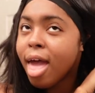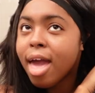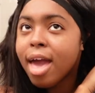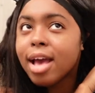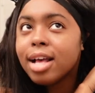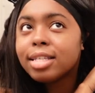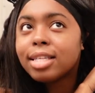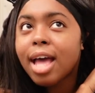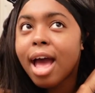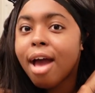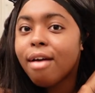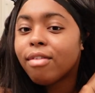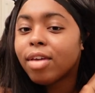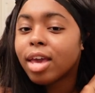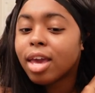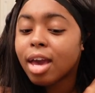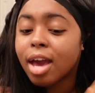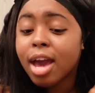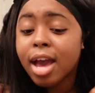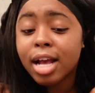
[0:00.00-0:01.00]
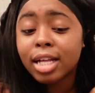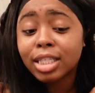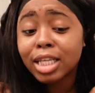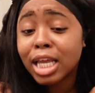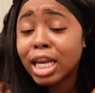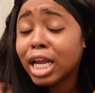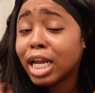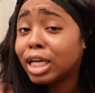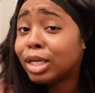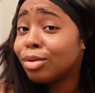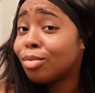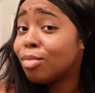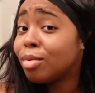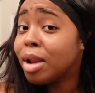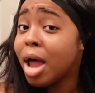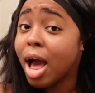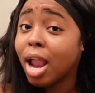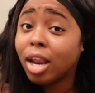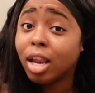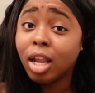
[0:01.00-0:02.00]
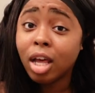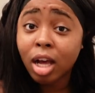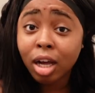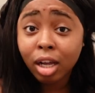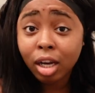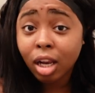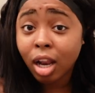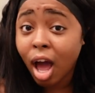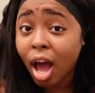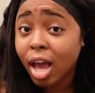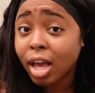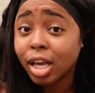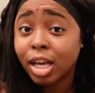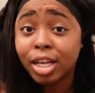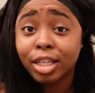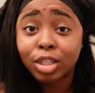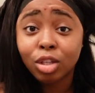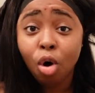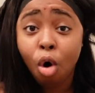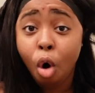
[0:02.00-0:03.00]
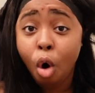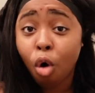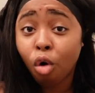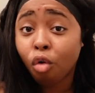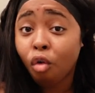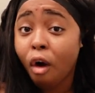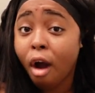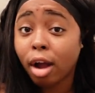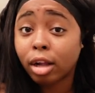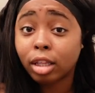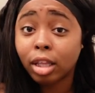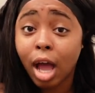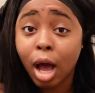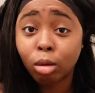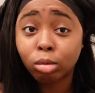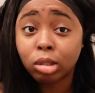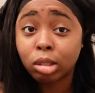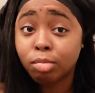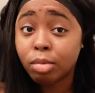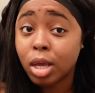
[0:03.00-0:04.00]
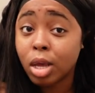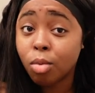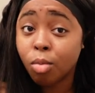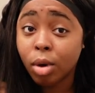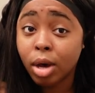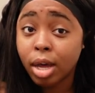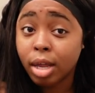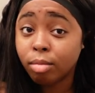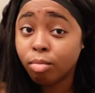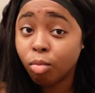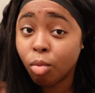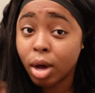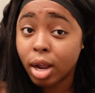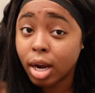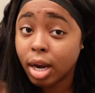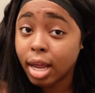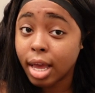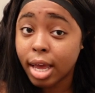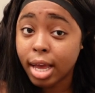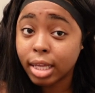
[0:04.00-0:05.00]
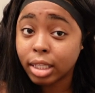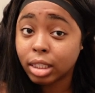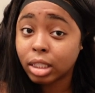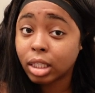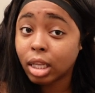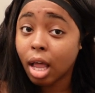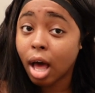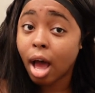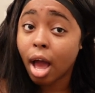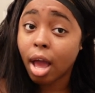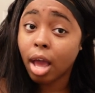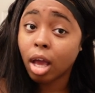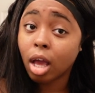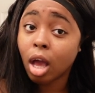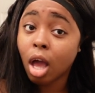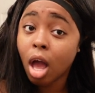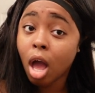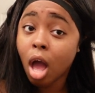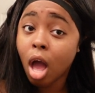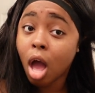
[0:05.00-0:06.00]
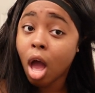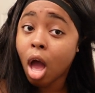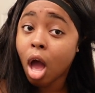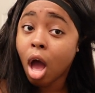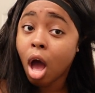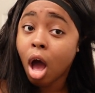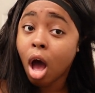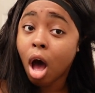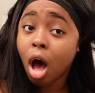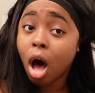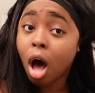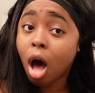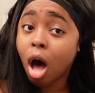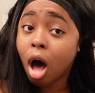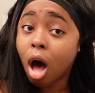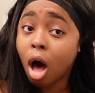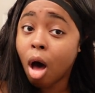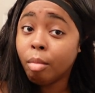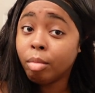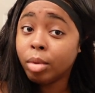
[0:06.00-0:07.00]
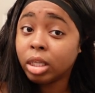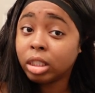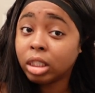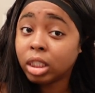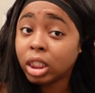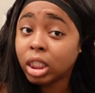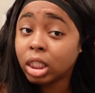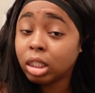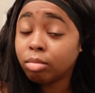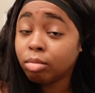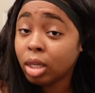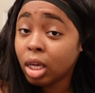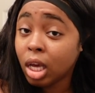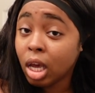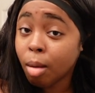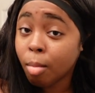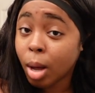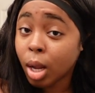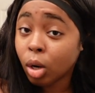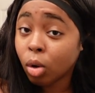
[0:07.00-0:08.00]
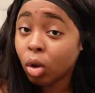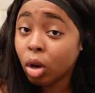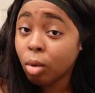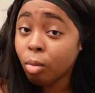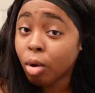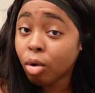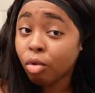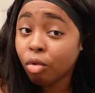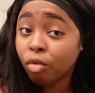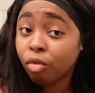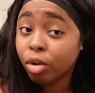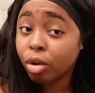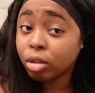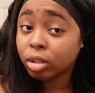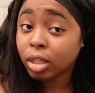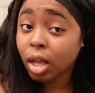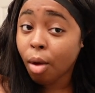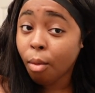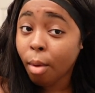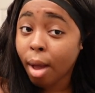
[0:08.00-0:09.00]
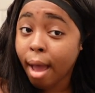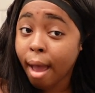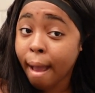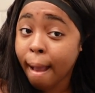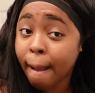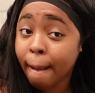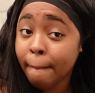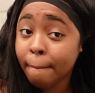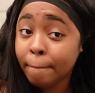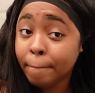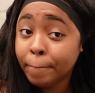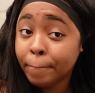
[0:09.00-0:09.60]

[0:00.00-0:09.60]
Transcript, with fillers: It's having kids, and it do not look like it's all crocked out to be what, what it is. Like, um, is it just me? Am I the only one who feels that way?